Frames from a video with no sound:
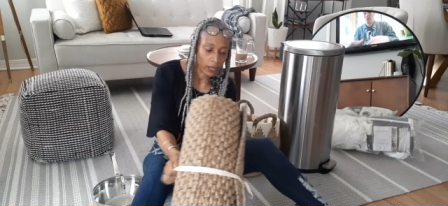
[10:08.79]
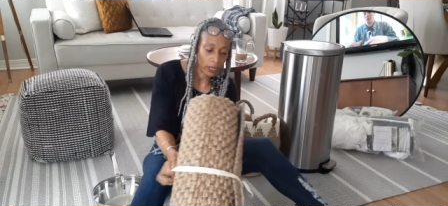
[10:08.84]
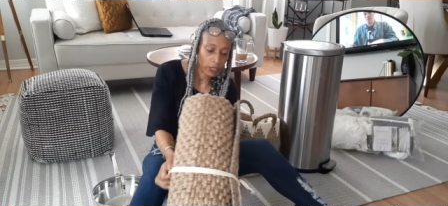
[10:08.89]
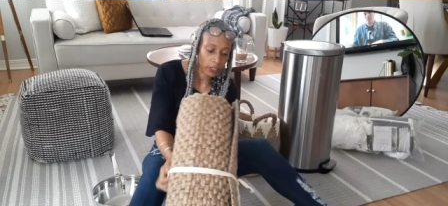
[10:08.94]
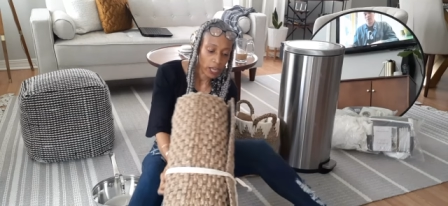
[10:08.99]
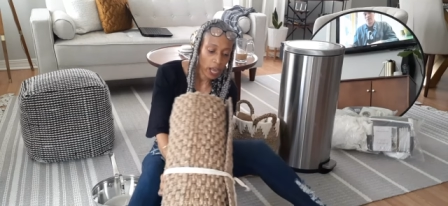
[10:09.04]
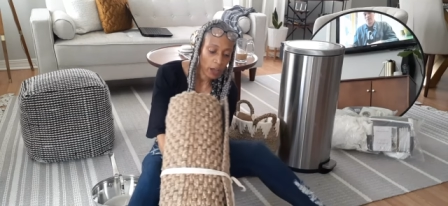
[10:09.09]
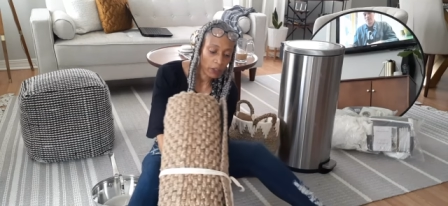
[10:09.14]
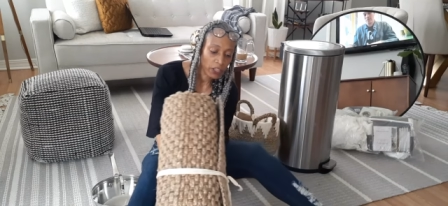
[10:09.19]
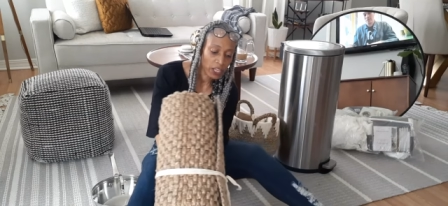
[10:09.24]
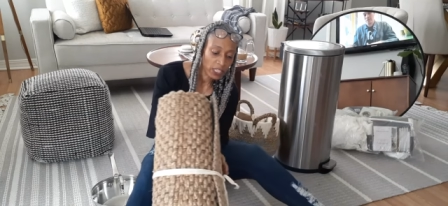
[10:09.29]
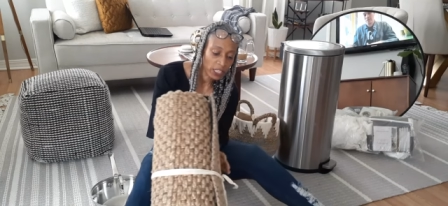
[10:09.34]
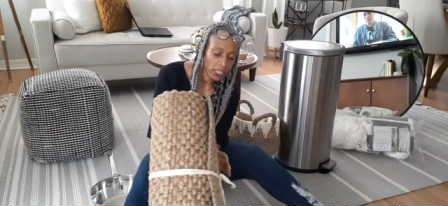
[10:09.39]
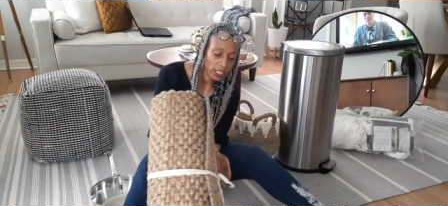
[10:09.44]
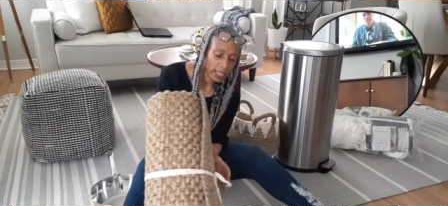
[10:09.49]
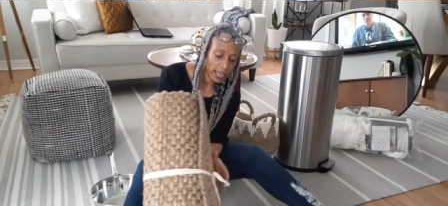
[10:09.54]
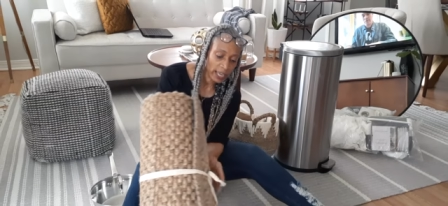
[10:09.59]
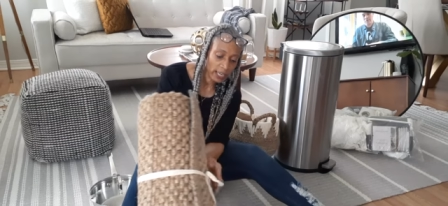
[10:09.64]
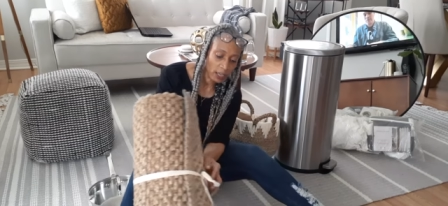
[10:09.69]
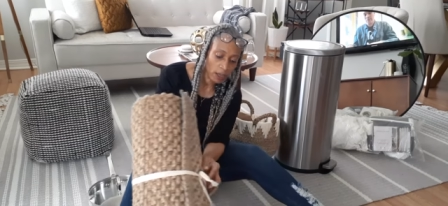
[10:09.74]
Y'all, this is
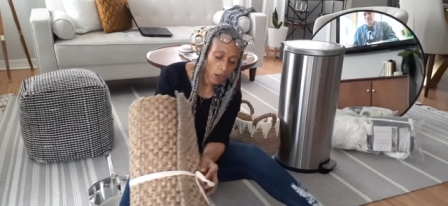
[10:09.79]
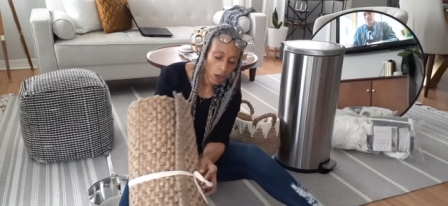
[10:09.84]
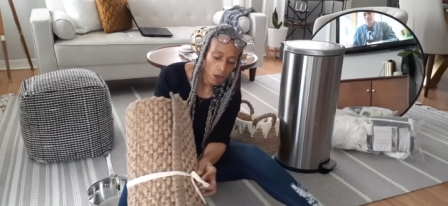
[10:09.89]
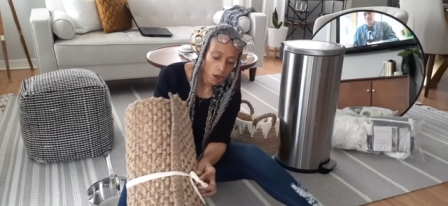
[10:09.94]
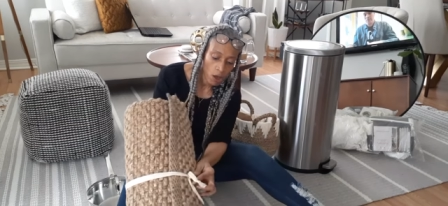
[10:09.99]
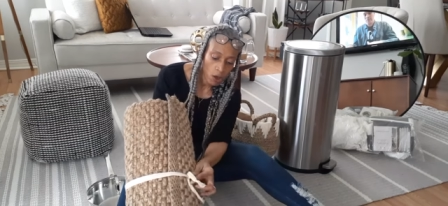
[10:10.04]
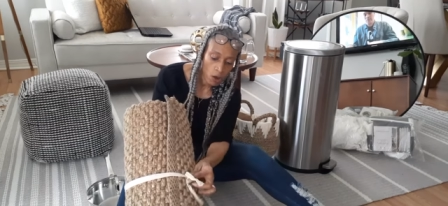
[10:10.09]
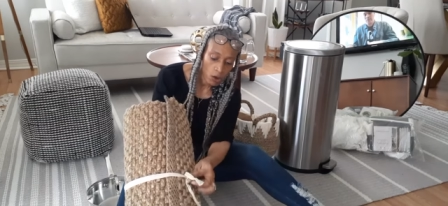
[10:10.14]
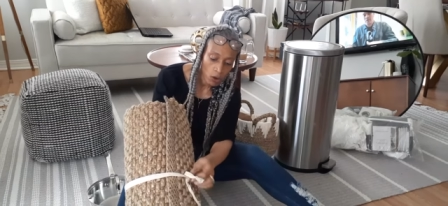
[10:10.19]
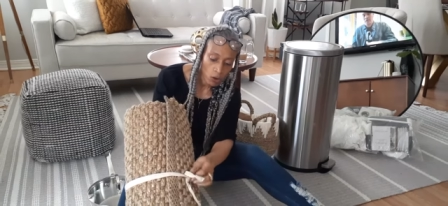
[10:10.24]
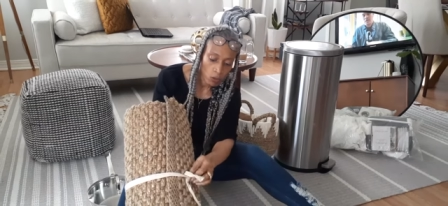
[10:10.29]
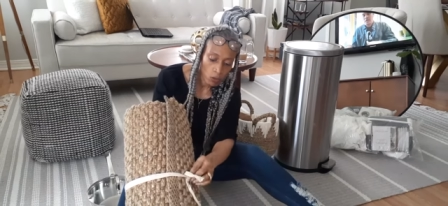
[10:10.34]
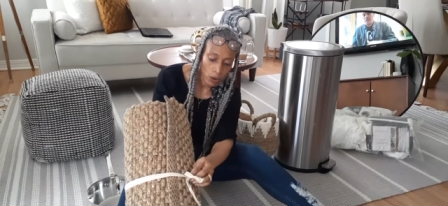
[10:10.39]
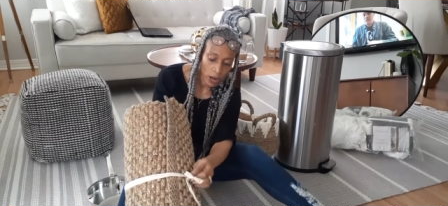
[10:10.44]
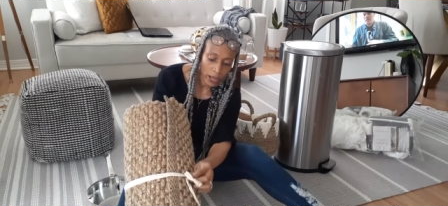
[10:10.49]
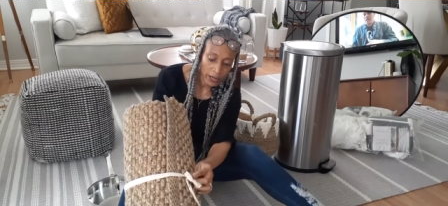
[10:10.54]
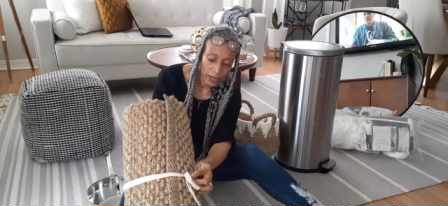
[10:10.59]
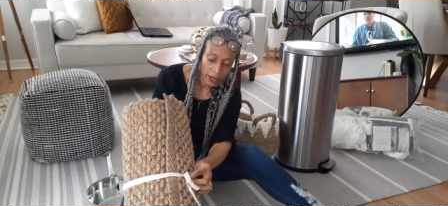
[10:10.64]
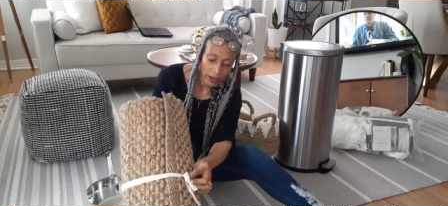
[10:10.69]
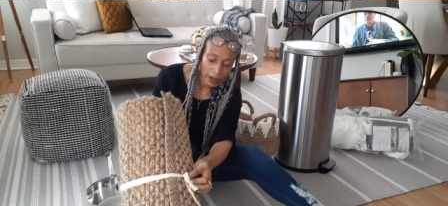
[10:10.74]
a long
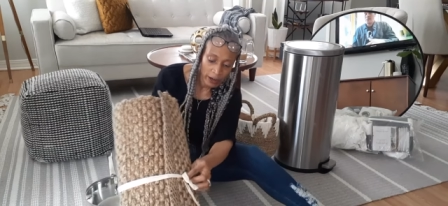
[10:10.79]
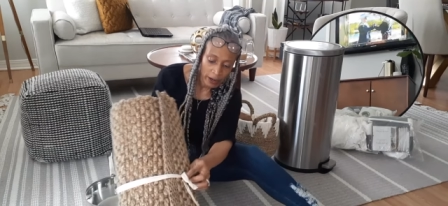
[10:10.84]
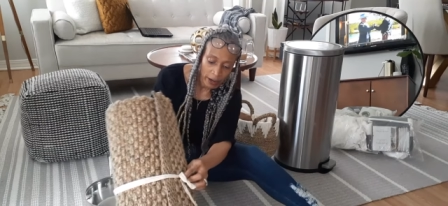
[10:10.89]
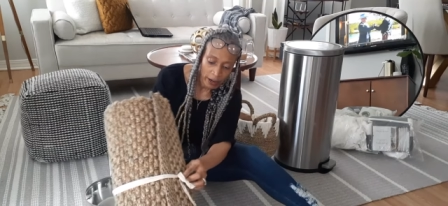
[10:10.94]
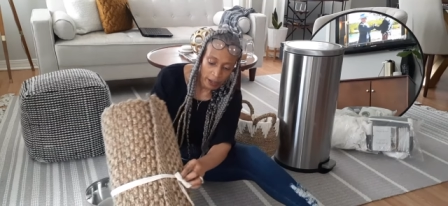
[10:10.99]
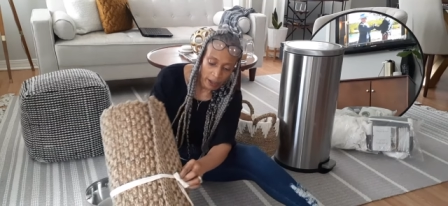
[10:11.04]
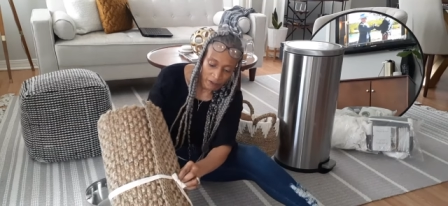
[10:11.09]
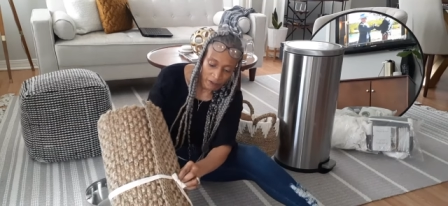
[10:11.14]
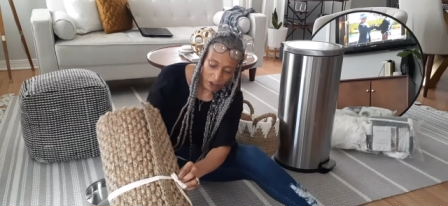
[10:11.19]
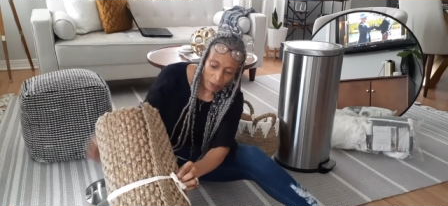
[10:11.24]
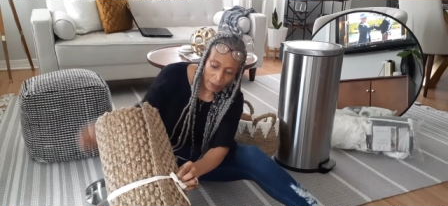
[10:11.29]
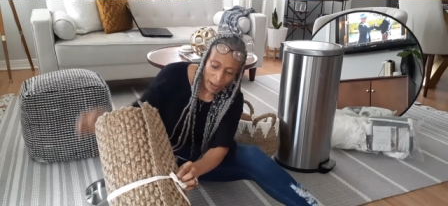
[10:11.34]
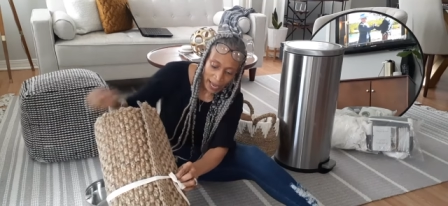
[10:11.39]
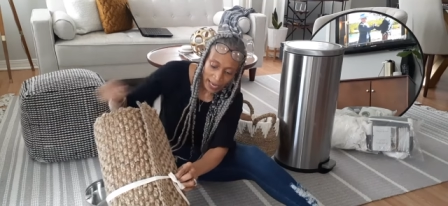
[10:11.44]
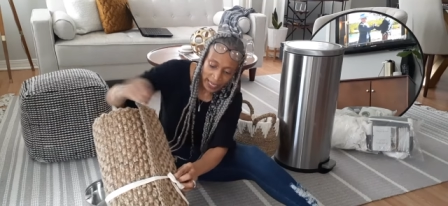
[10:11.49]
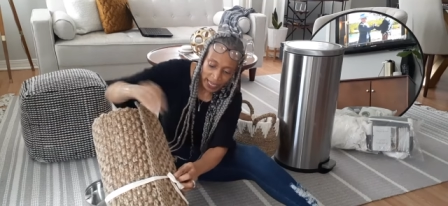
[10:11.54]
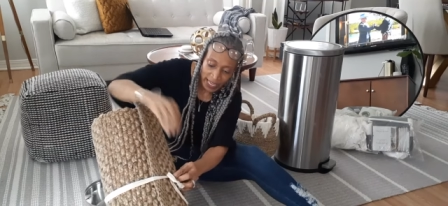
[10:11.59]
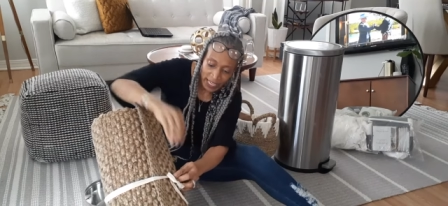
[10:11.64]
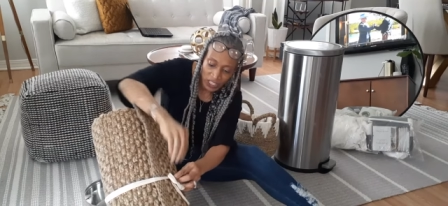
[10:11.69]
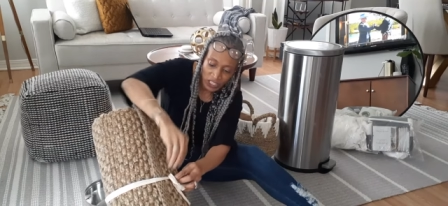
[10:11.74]
runner for my
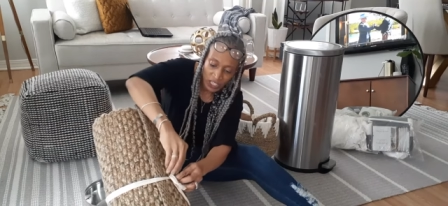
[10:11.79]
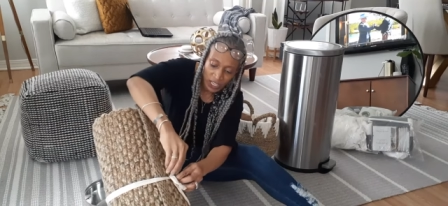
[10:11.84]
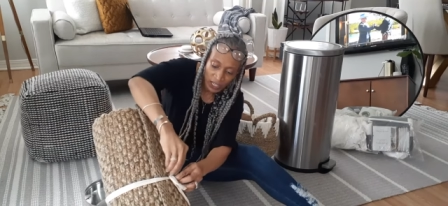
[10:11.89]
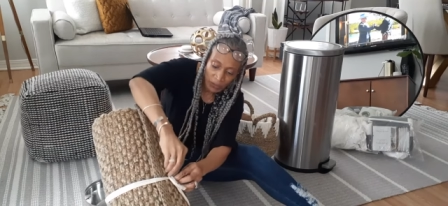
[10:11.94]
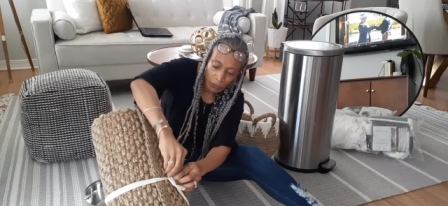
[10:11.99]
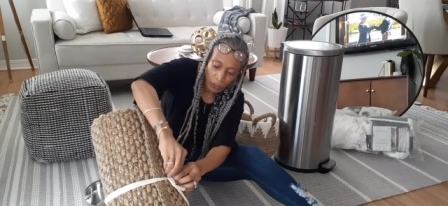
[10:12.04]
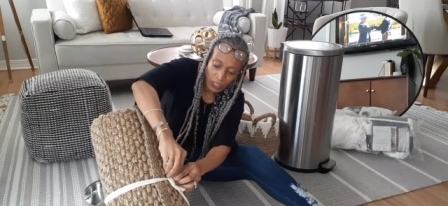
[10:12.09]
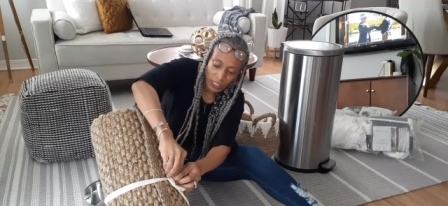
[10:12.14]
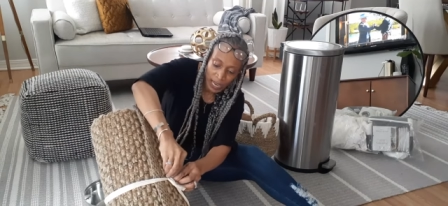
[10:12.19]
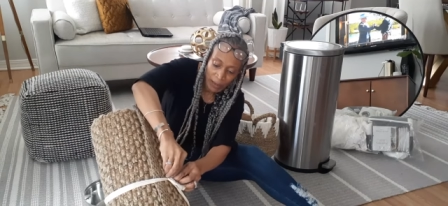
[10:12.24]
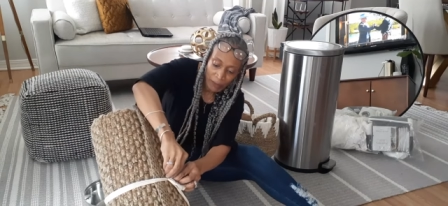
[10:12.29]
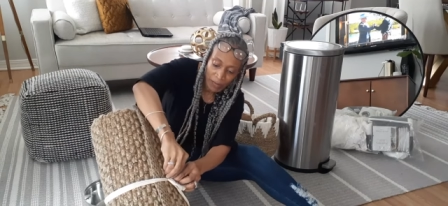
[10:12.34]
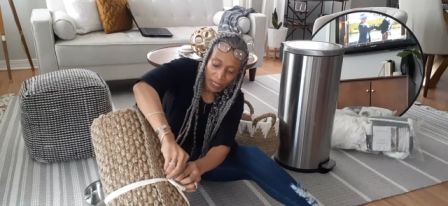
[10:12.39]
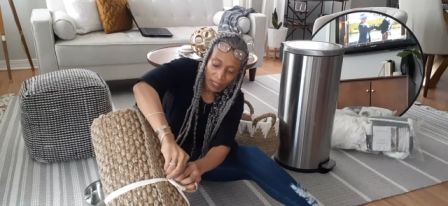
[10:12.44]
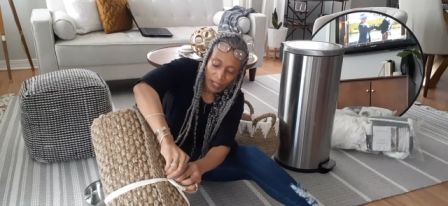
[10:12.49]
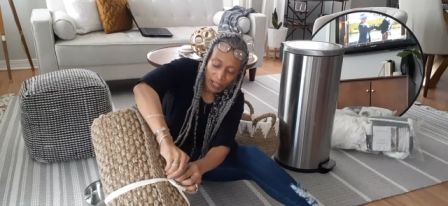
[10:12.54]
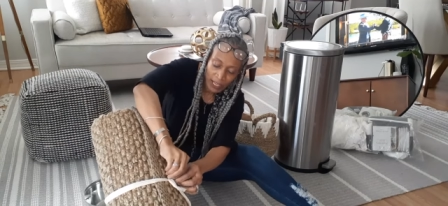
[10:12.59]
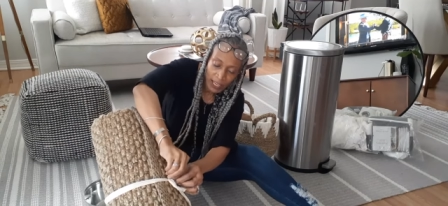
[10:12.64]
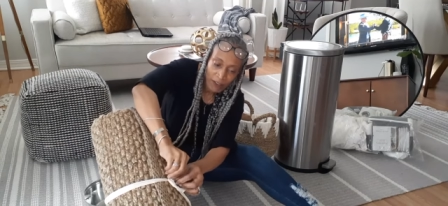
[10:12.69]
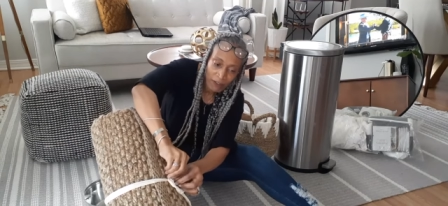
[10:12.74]
kitchen, which I've been
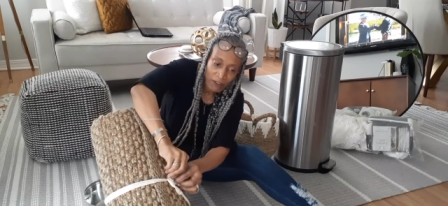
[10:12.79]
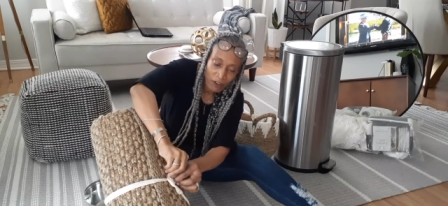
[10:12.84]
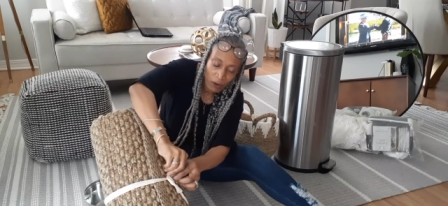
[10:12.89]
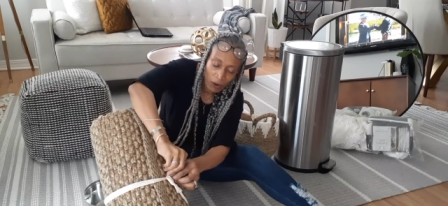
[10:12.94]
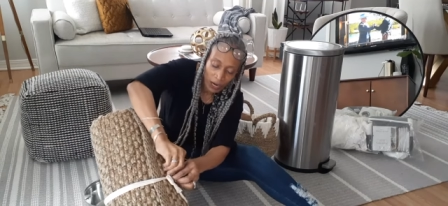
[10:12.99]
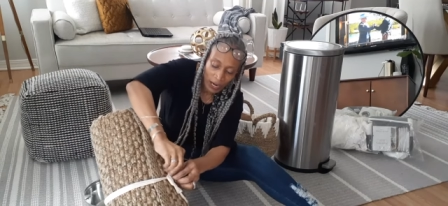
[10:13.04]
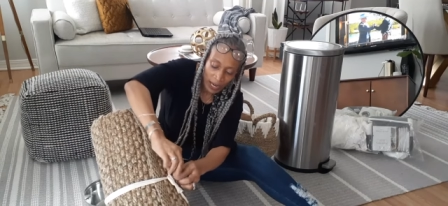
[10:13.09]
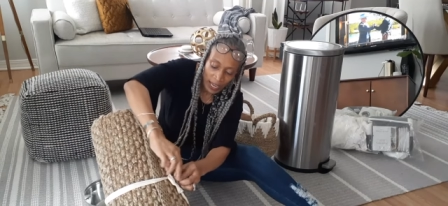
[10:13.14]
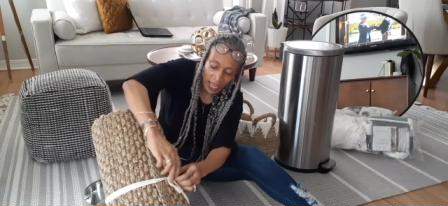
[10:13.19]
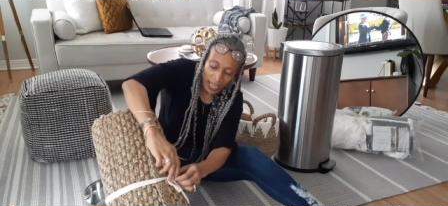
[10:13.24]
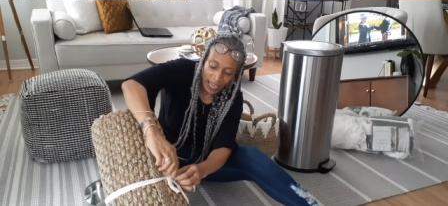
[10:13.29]
looking for.